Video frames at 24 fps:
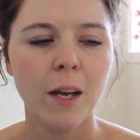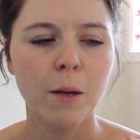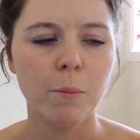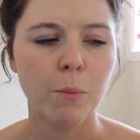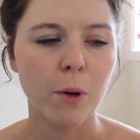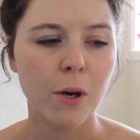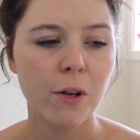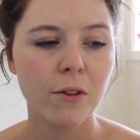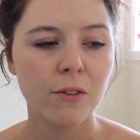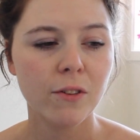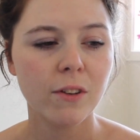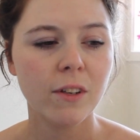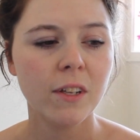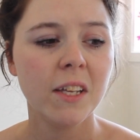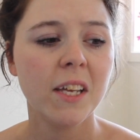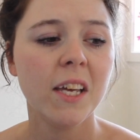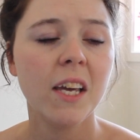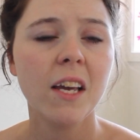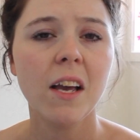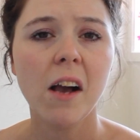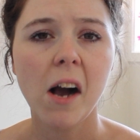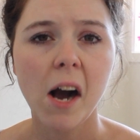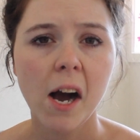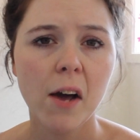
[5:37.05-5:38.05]
And
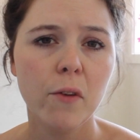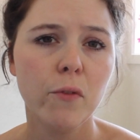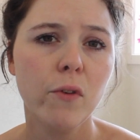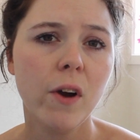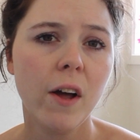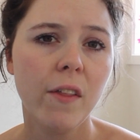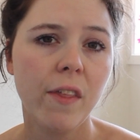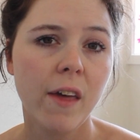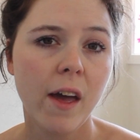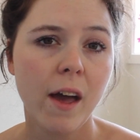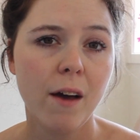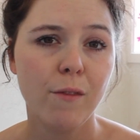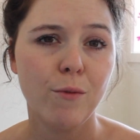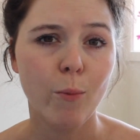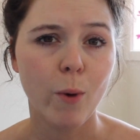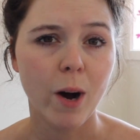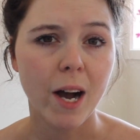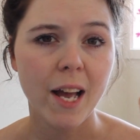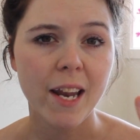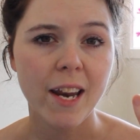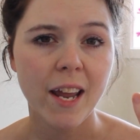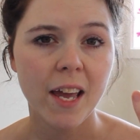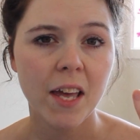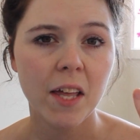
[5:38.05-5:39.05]
personally, I'd rather have
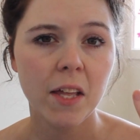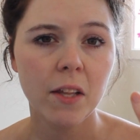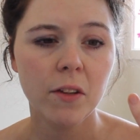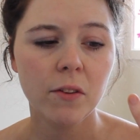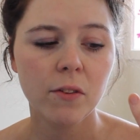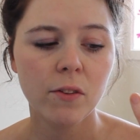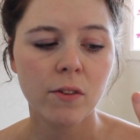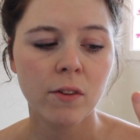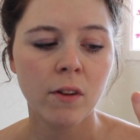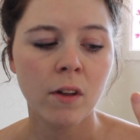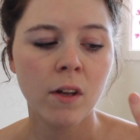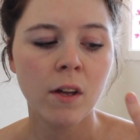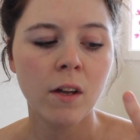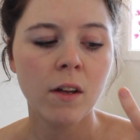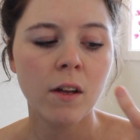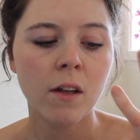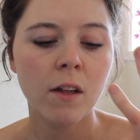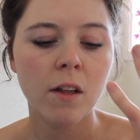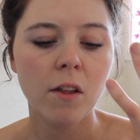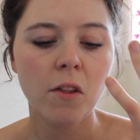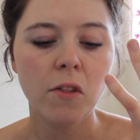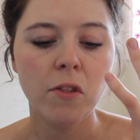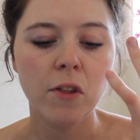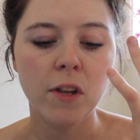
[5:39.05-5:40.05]
white hands
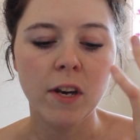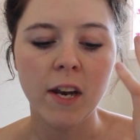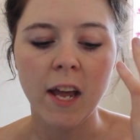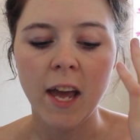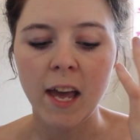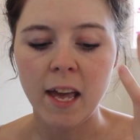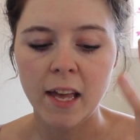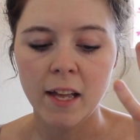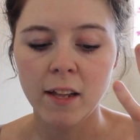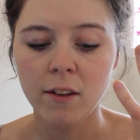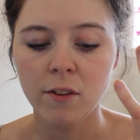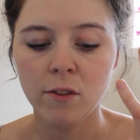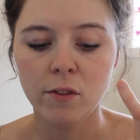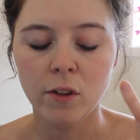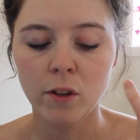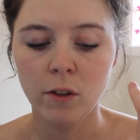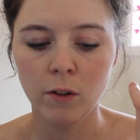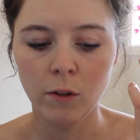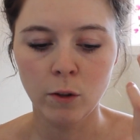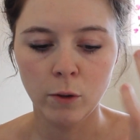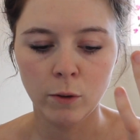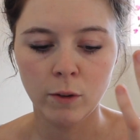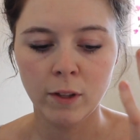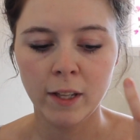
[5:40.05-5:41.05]
than hands
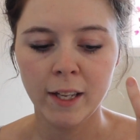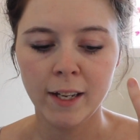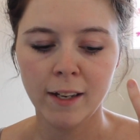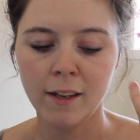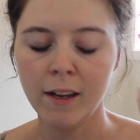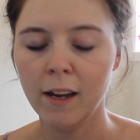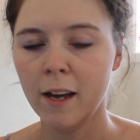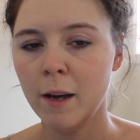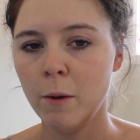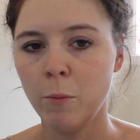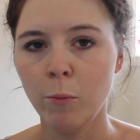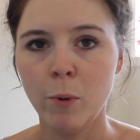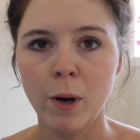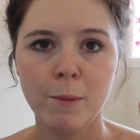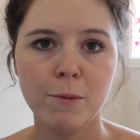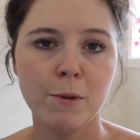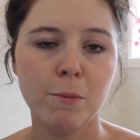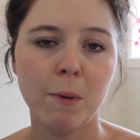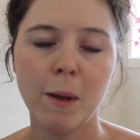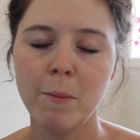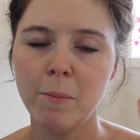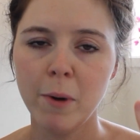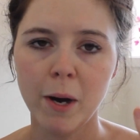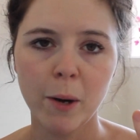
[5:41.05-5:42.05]
that look like I
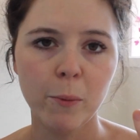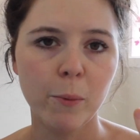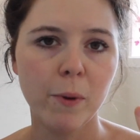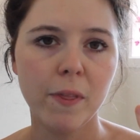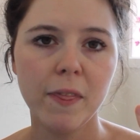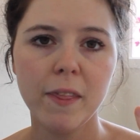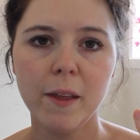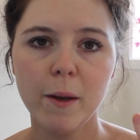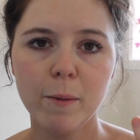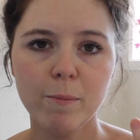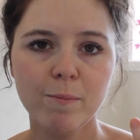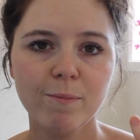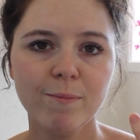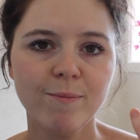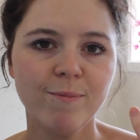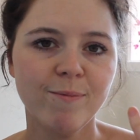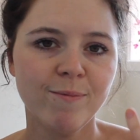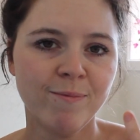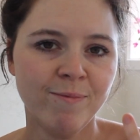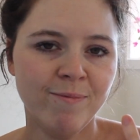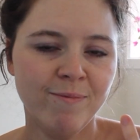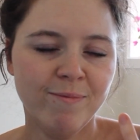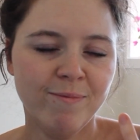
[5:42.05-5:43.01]
wiped my butt with them.